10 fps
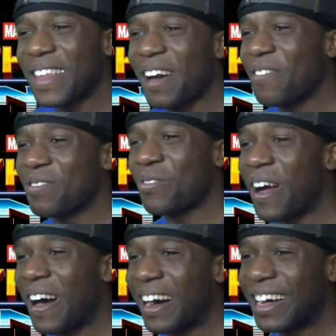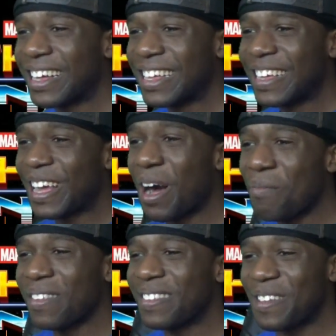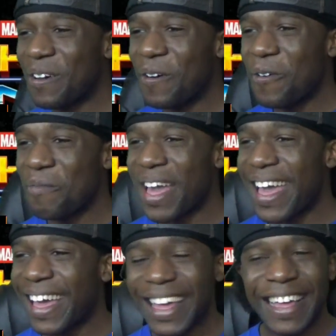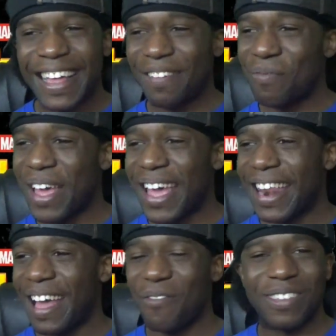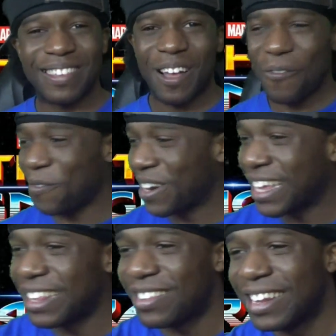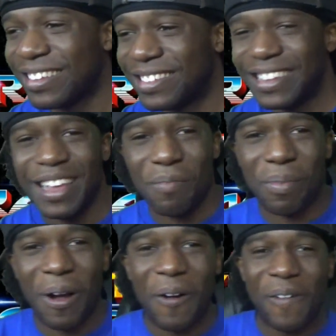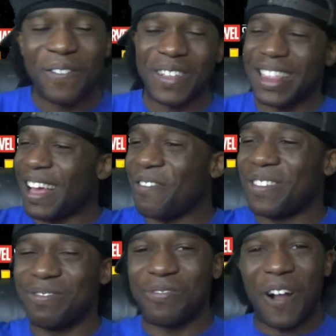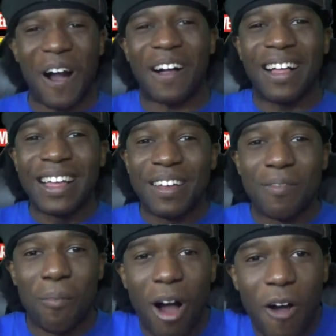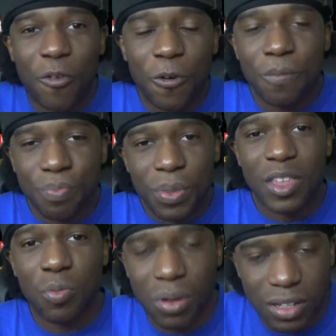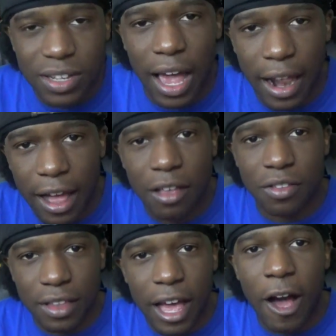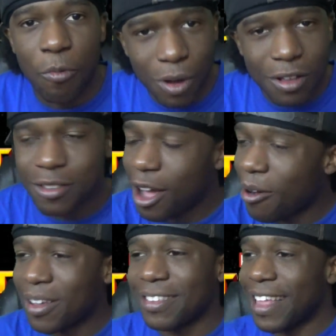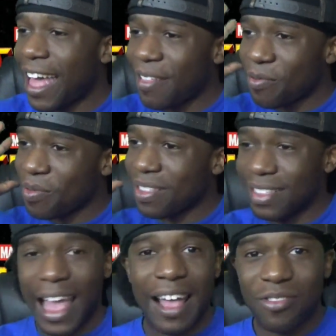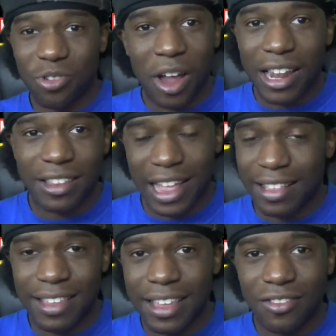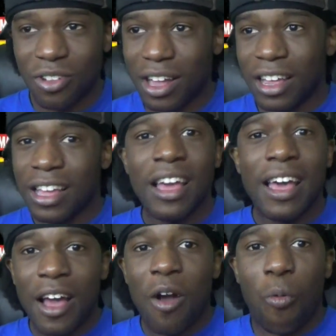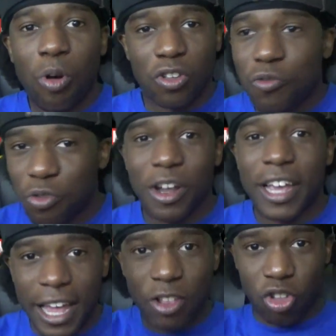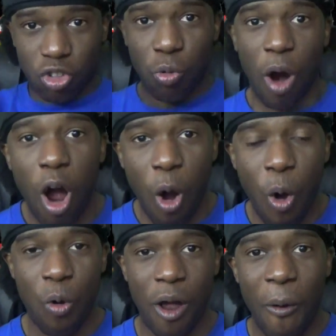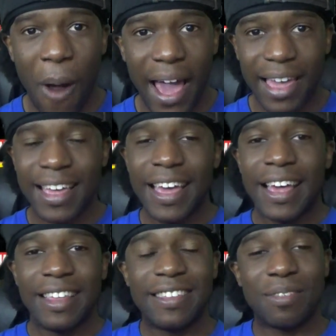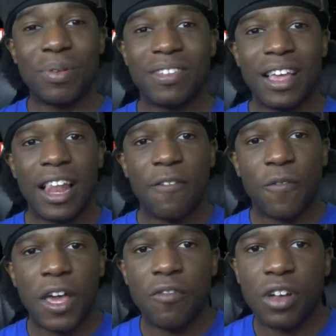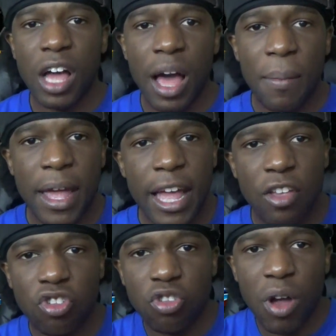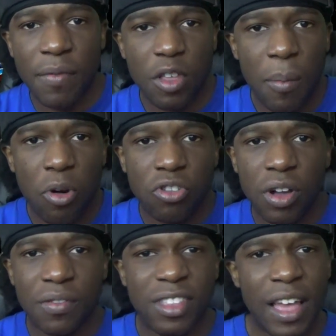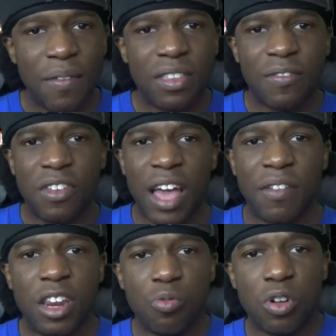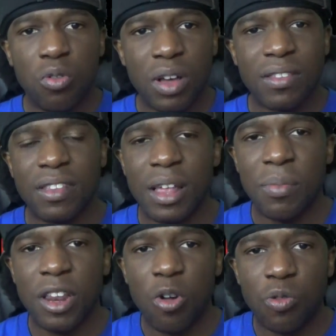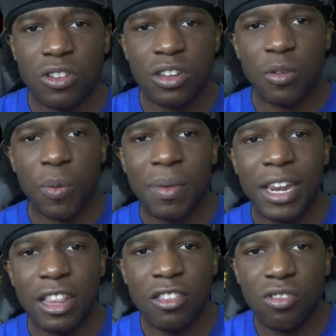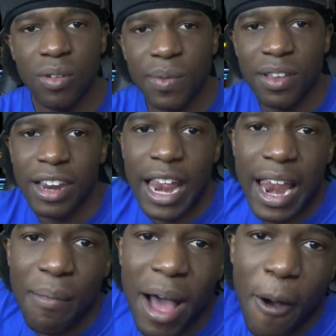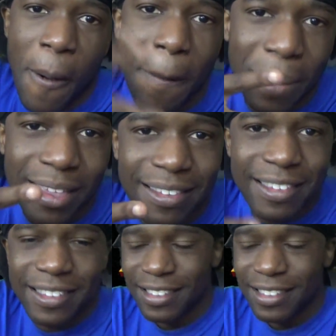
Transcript: That was raw. Coming soon, man. Man, that was so freaking legit, bro. That was raw. Marvel, special shout outs to y'all. Real talk, cause that that trailer, that tease trailer was freaking the road, alright? This has been said, like, favorite, comment, and subscribe to your boy, Jarvis Davis. If you have any requests, let me know. Rich link will be in the description, and I'm out. Peace.